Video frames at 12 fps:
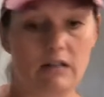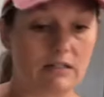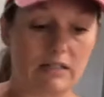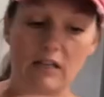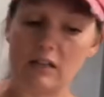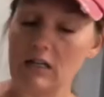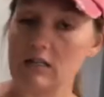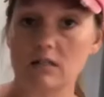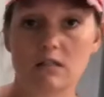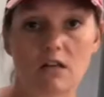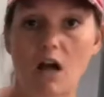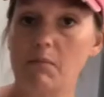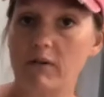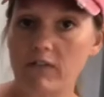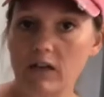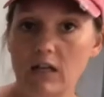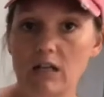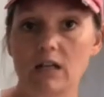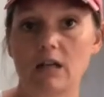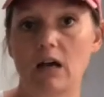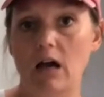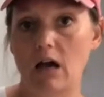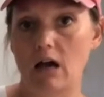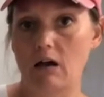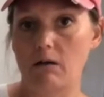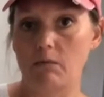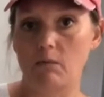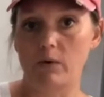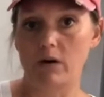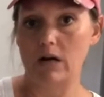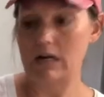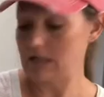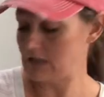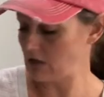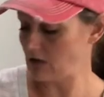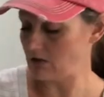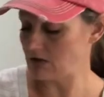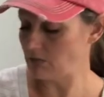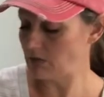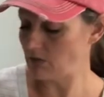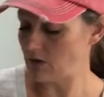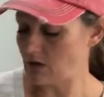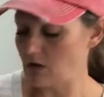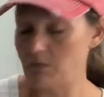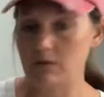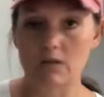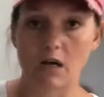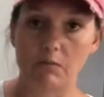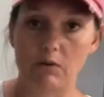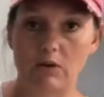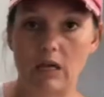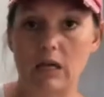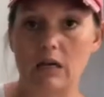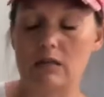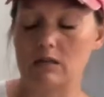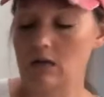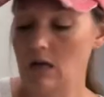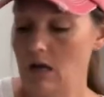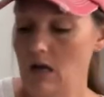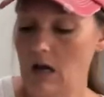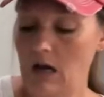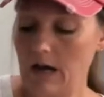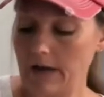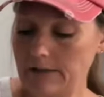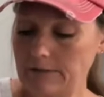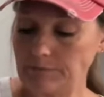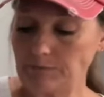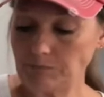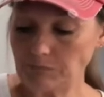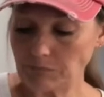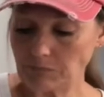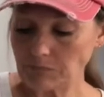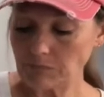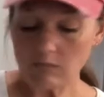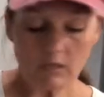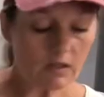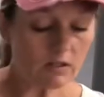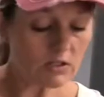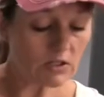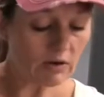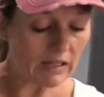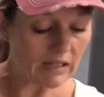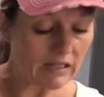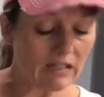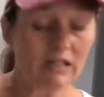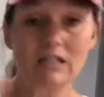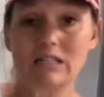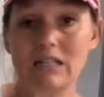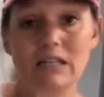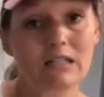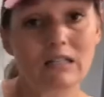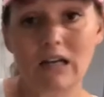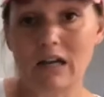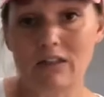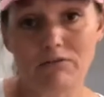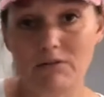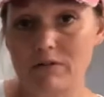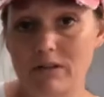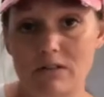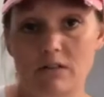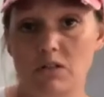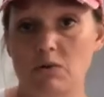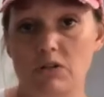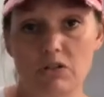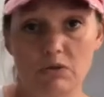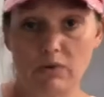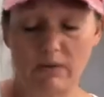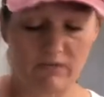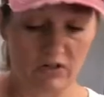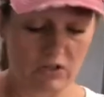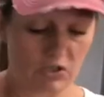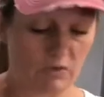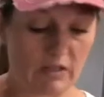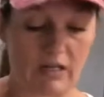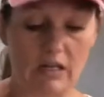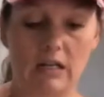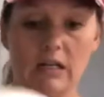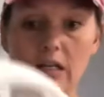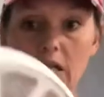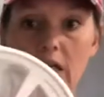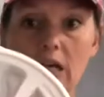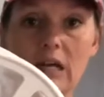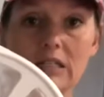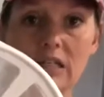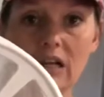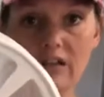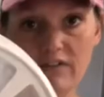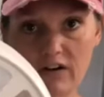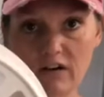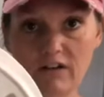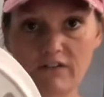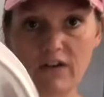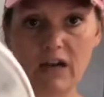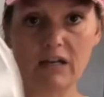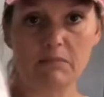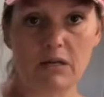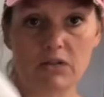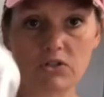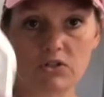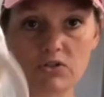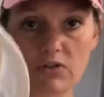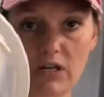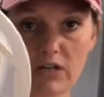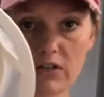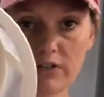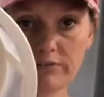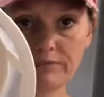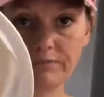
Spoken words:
set things on top of it, whereas, you know, something with an open top, you can't. So I like, and it's easily, I throw it in the dishwasher when I'm finished with it. It's got a very fine mesh strainer,